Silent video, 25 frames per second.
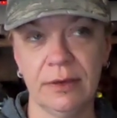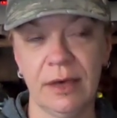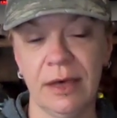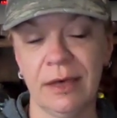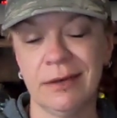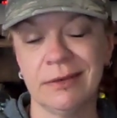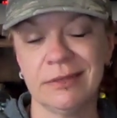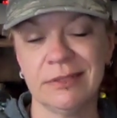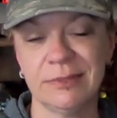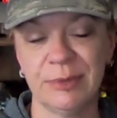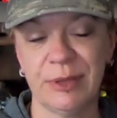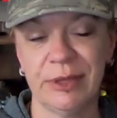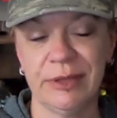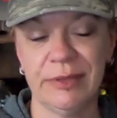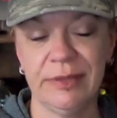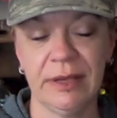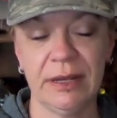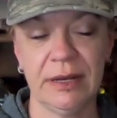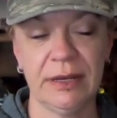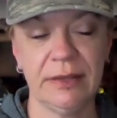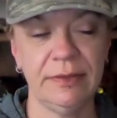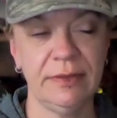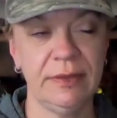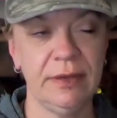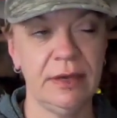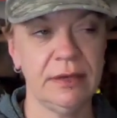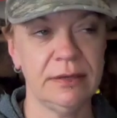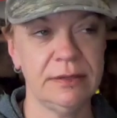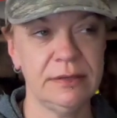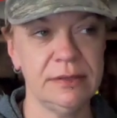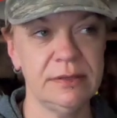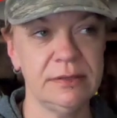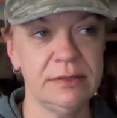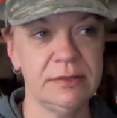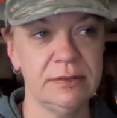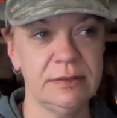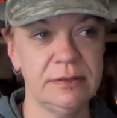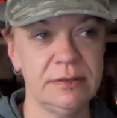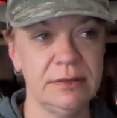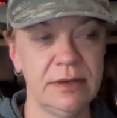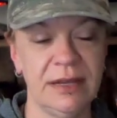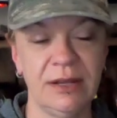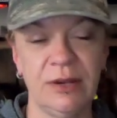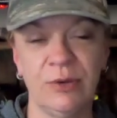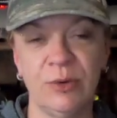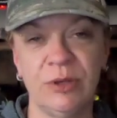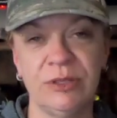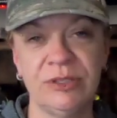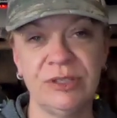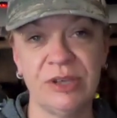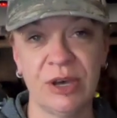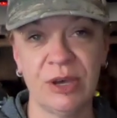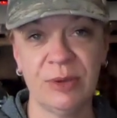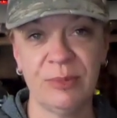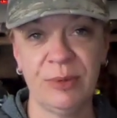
explain that at the end. I don't want to talk